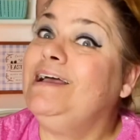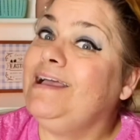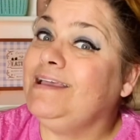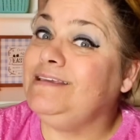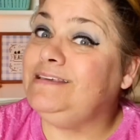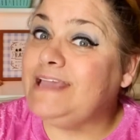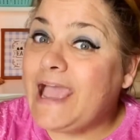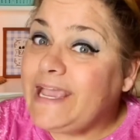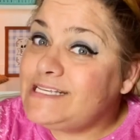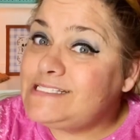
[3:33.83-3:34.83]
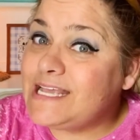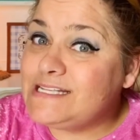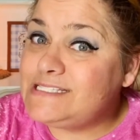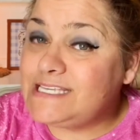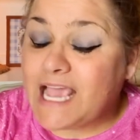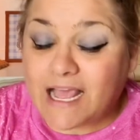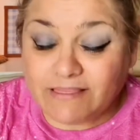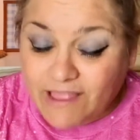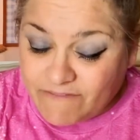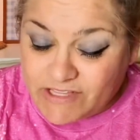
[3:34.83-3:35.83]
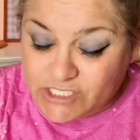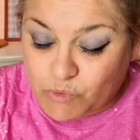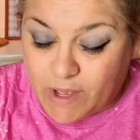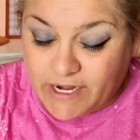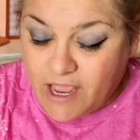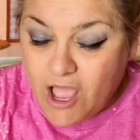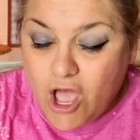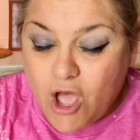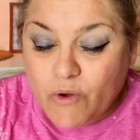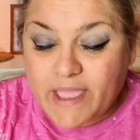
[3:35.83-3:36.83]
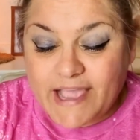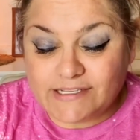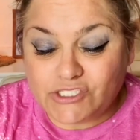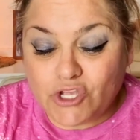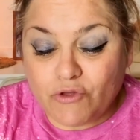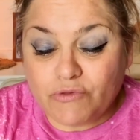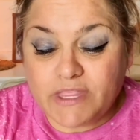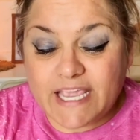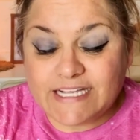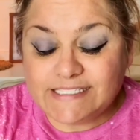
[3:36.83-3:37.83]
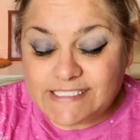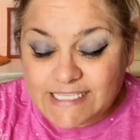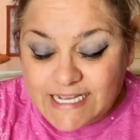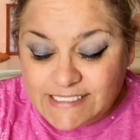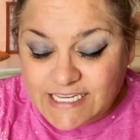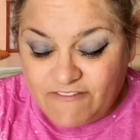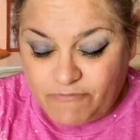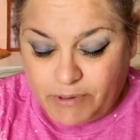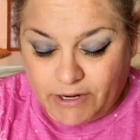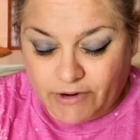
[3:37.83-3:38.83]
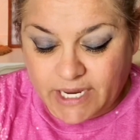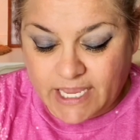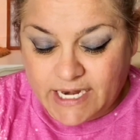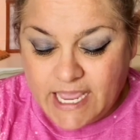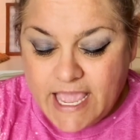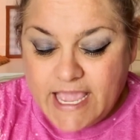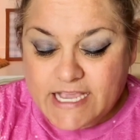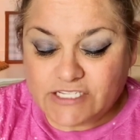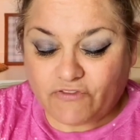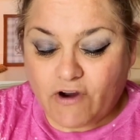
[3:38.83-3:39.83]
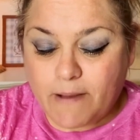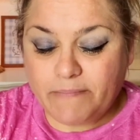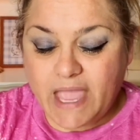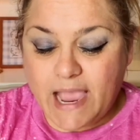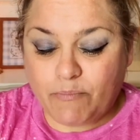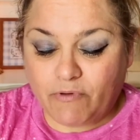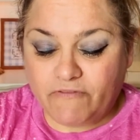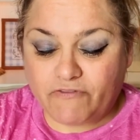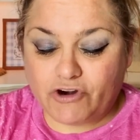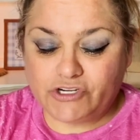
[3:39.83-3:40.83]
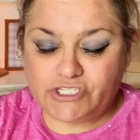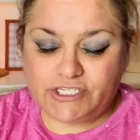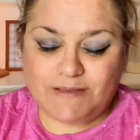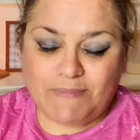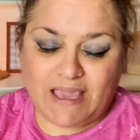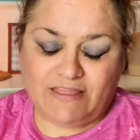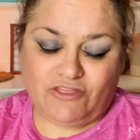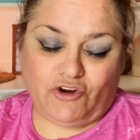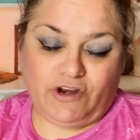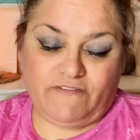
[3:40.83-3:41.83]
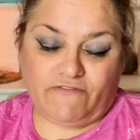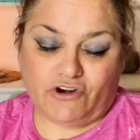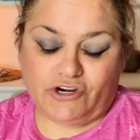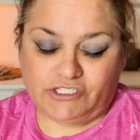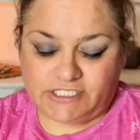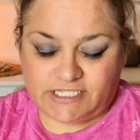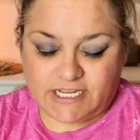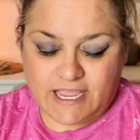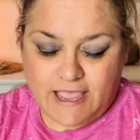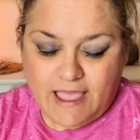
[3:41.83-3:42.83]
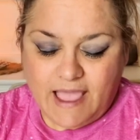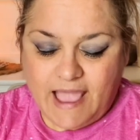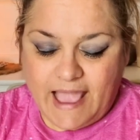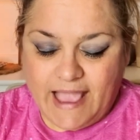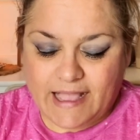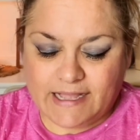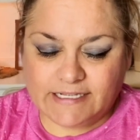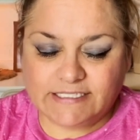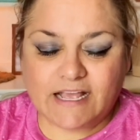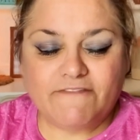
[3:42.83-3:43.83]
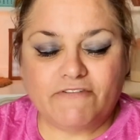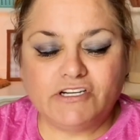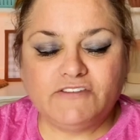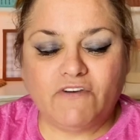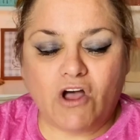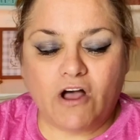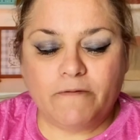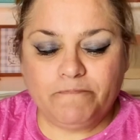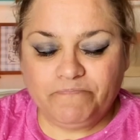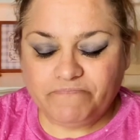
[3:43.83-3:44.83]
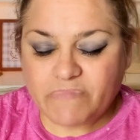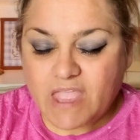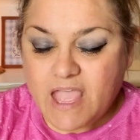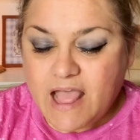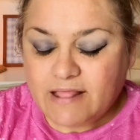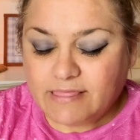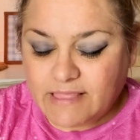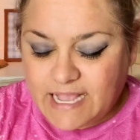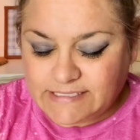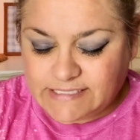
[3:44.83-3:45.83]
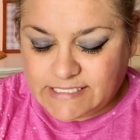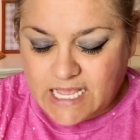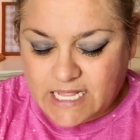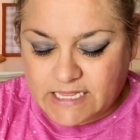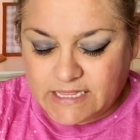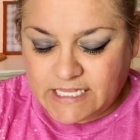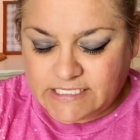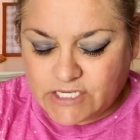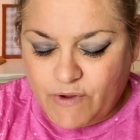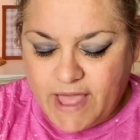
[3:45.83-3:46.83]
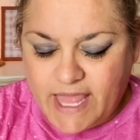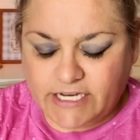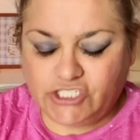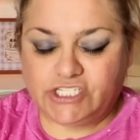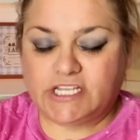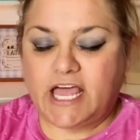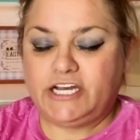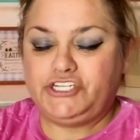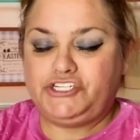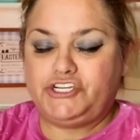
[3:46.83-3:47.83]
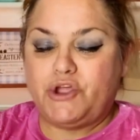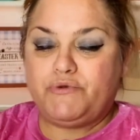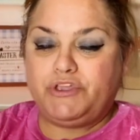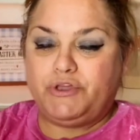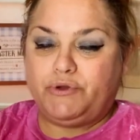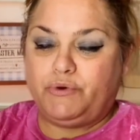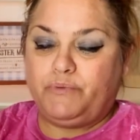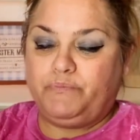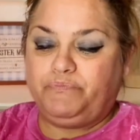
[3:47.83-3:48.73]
yay Scentsy, I love this one. Okay, so the incentive period is from April 1st to May 31st. And first of all, let's let's go ahead and just kind of show you.